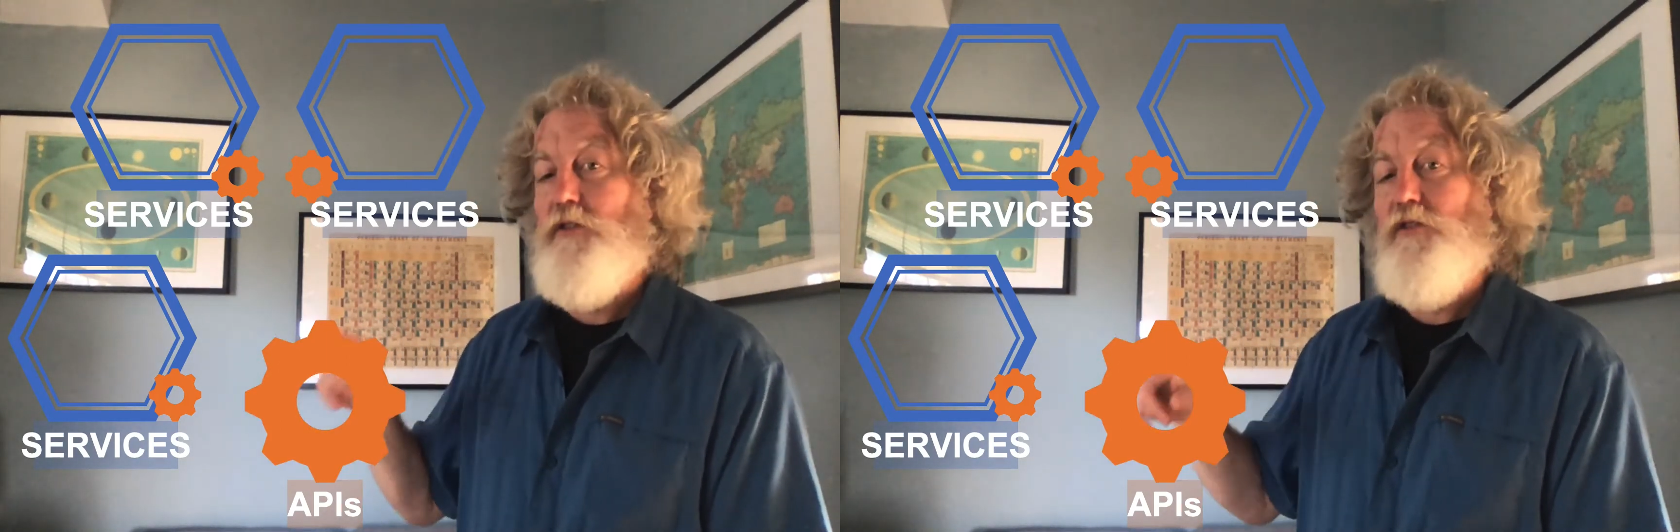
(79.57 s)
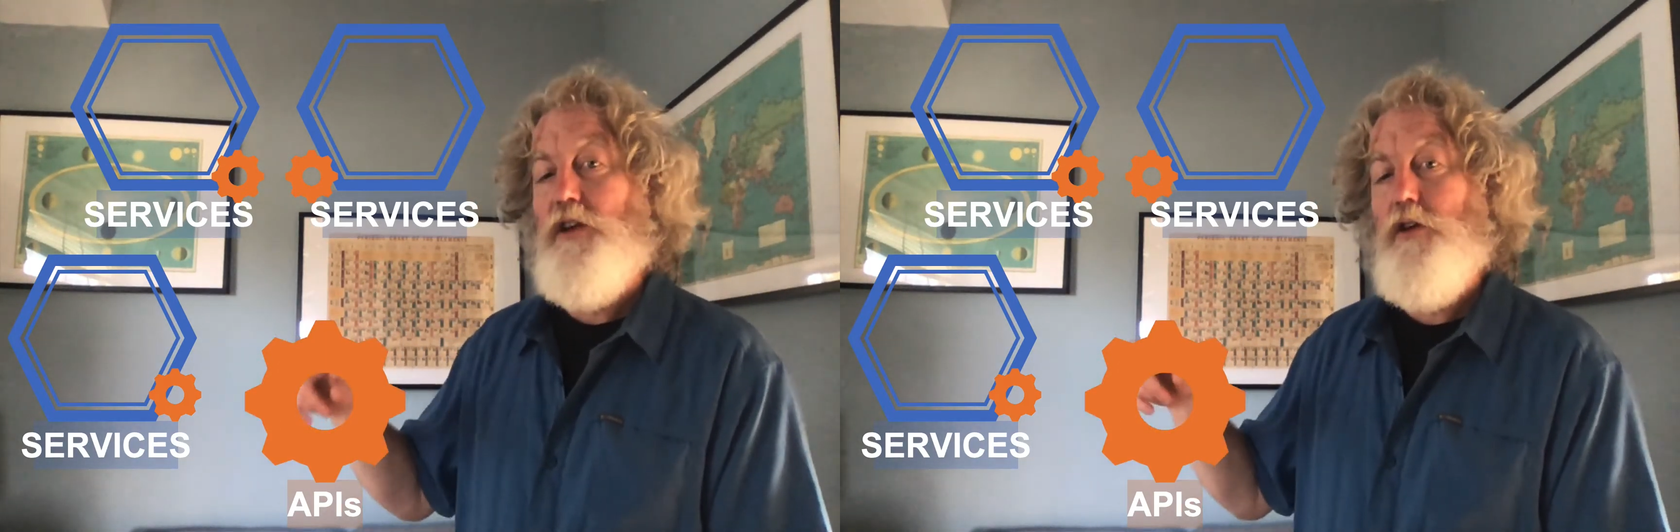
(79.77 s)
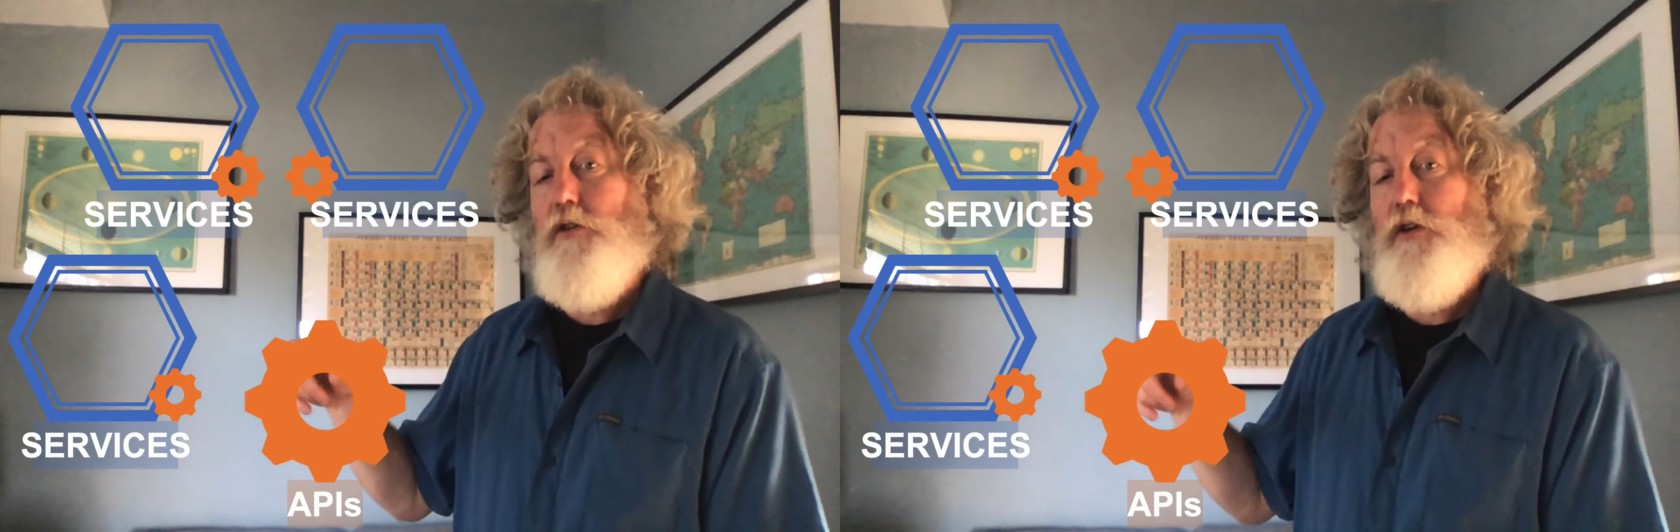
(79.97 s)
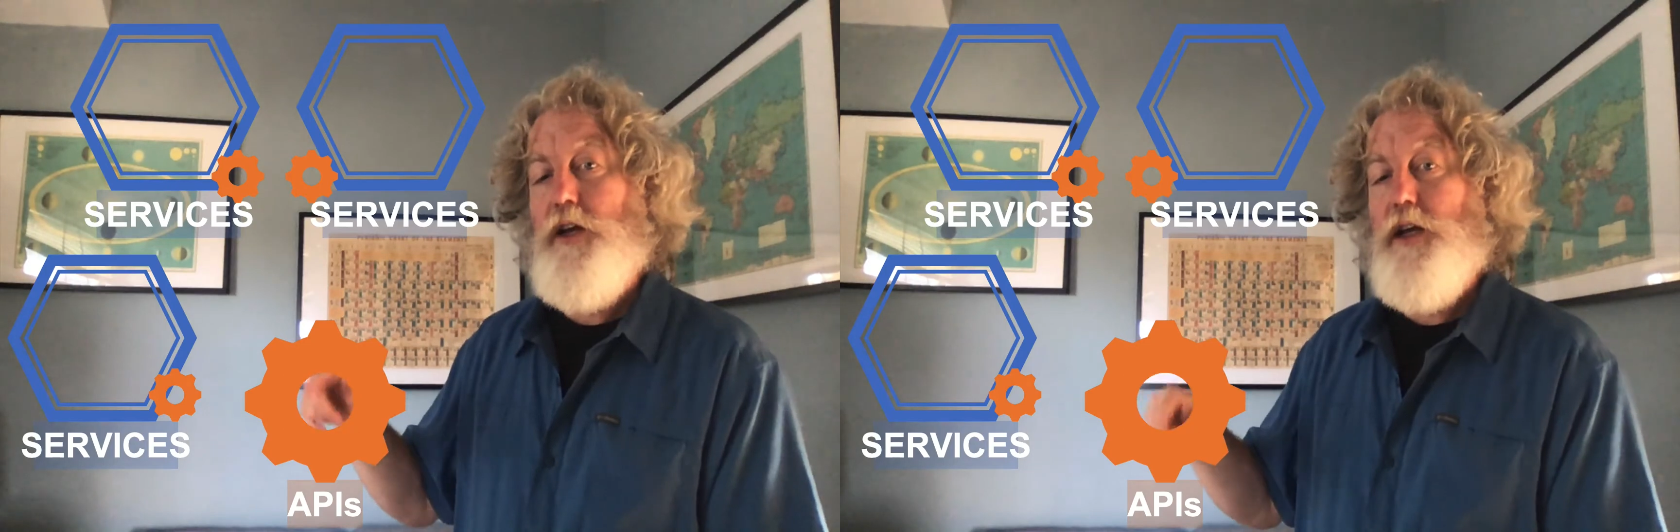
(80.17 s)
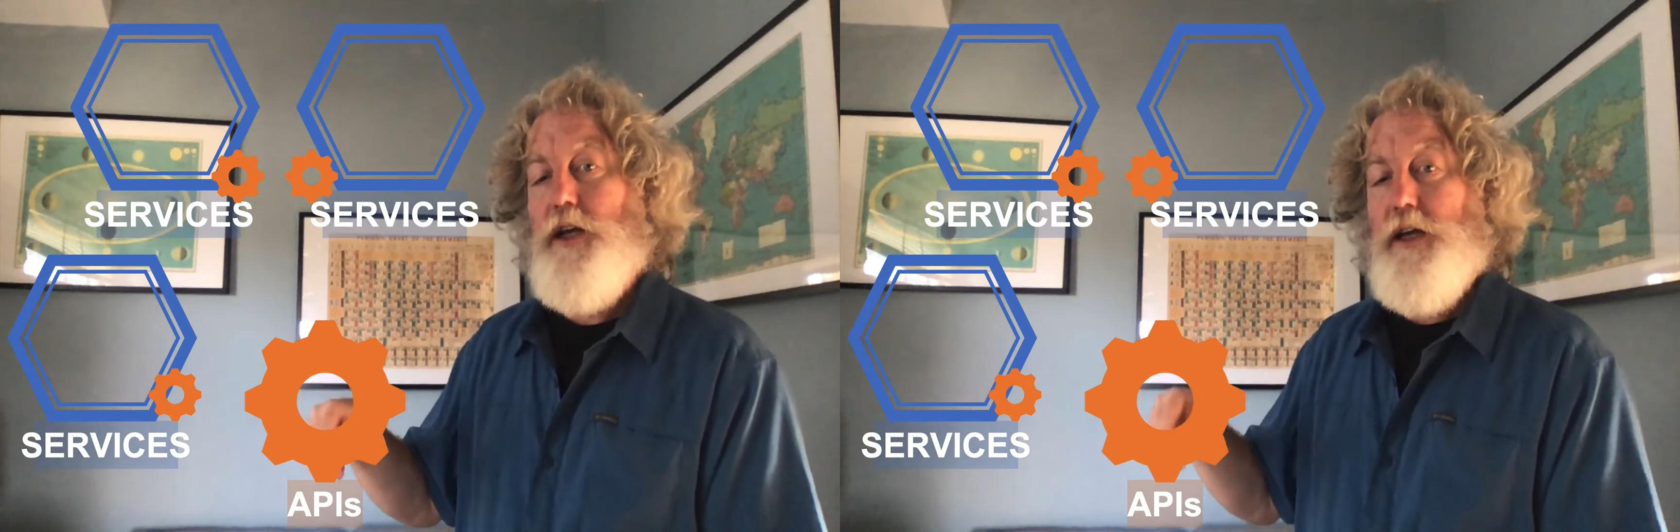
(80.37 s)
the
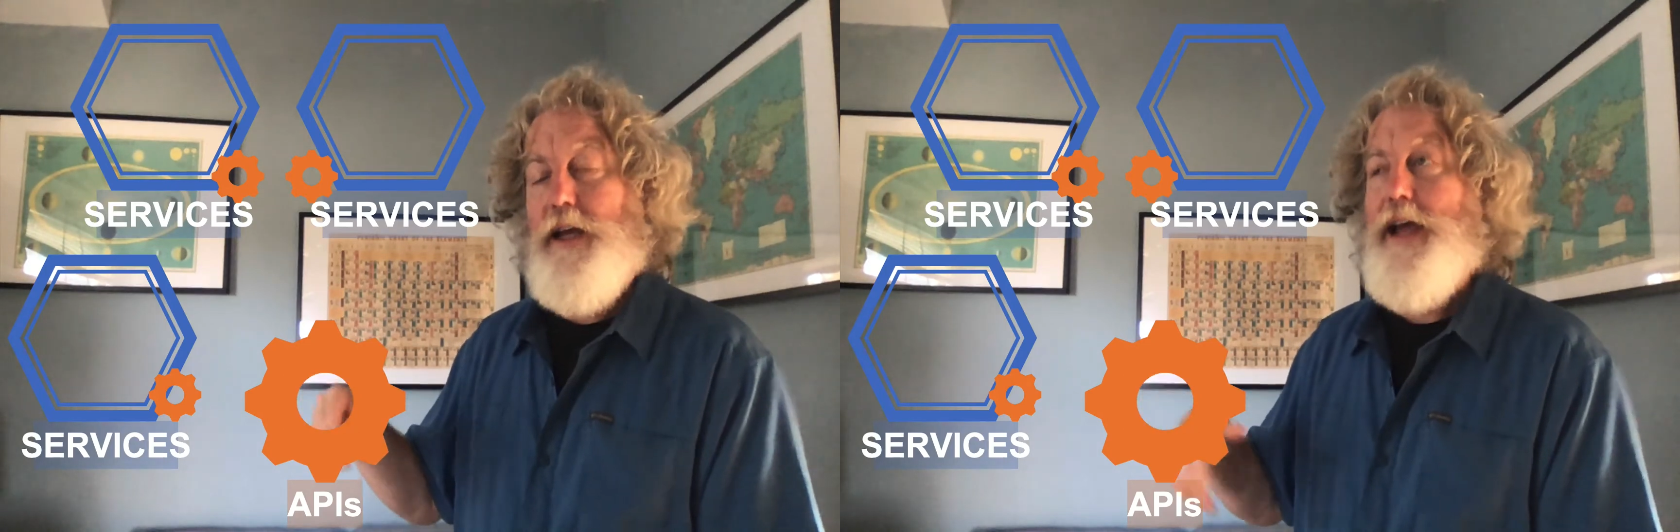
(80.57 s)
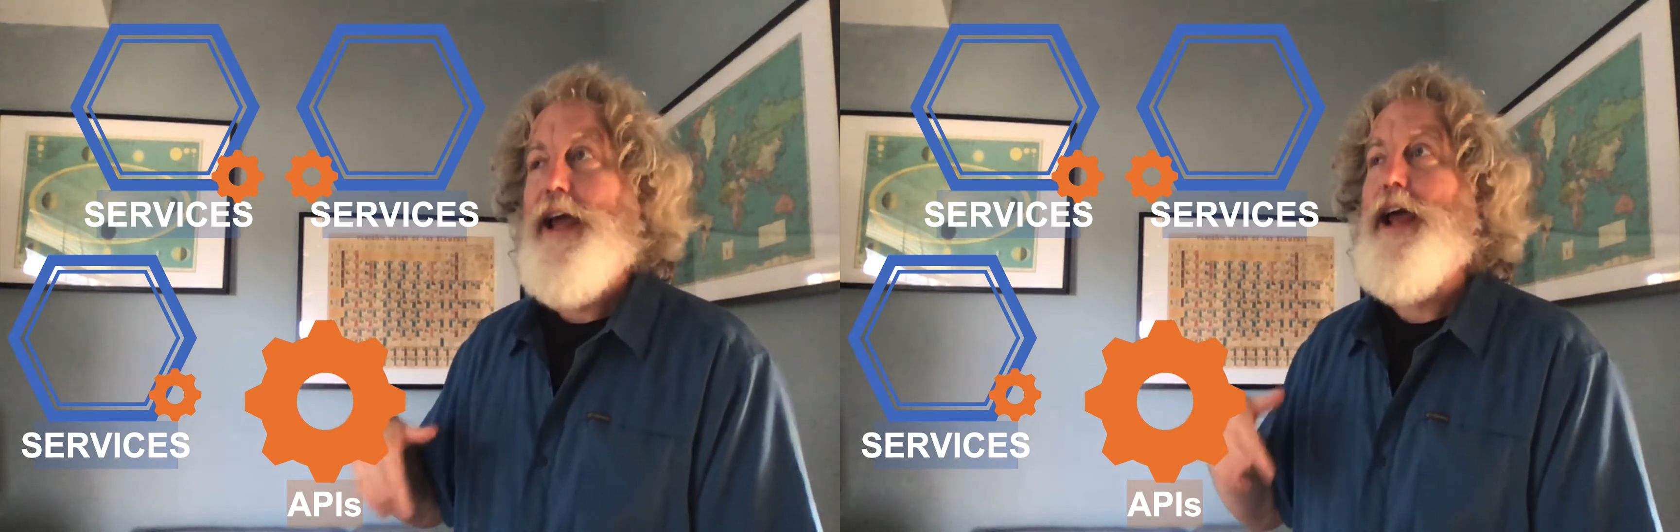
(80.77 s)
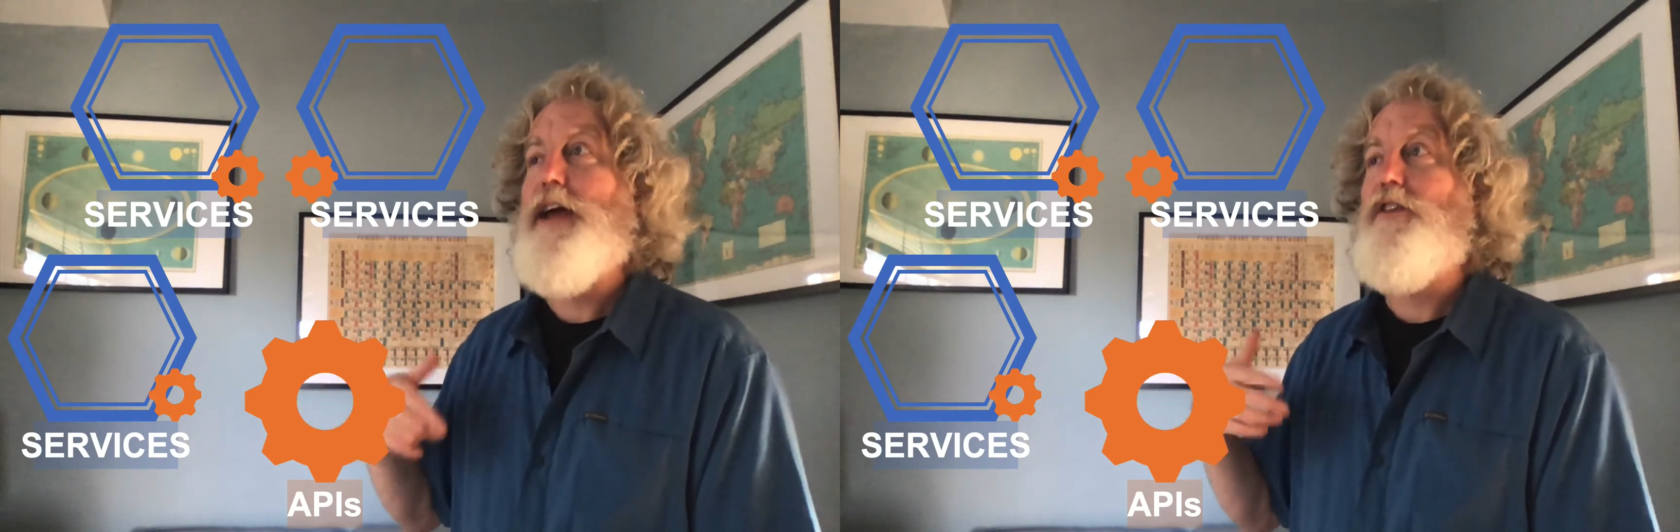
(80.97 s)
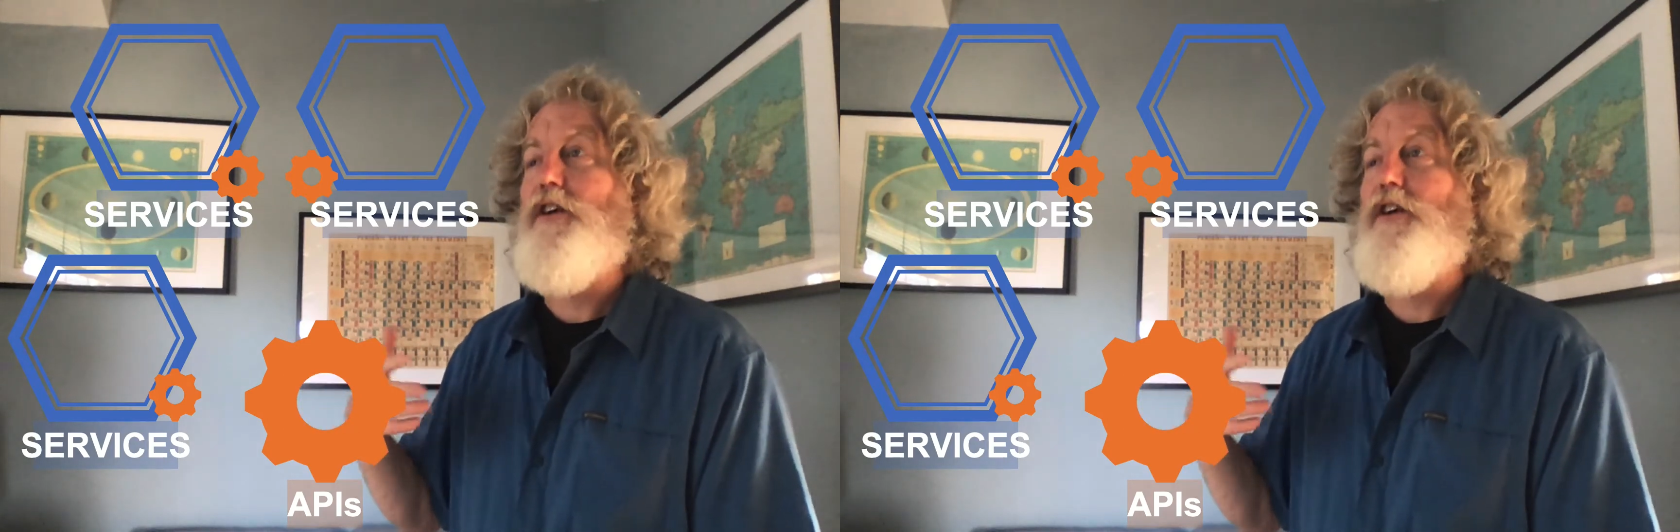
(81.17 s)
security and